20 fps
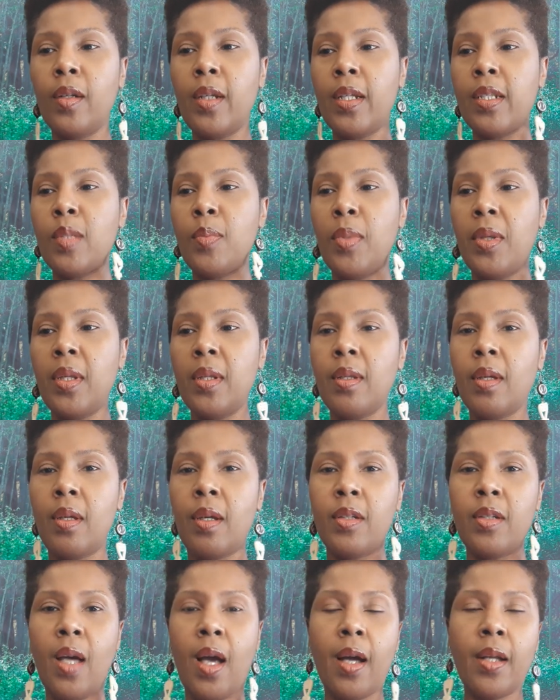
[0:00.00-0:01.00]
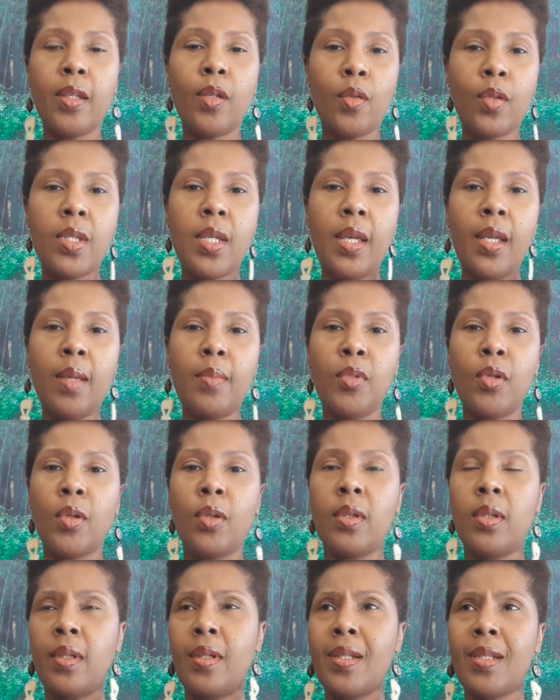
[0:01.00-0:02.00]
It's been on audio tape. You
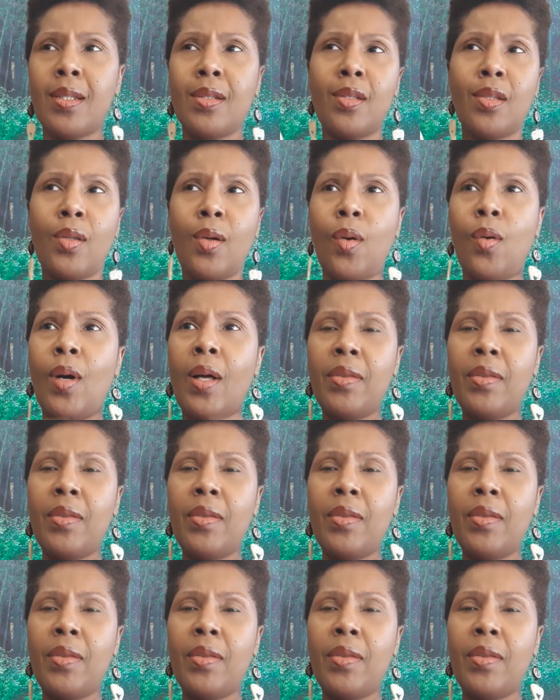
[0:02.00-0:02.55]
can listen to the whole.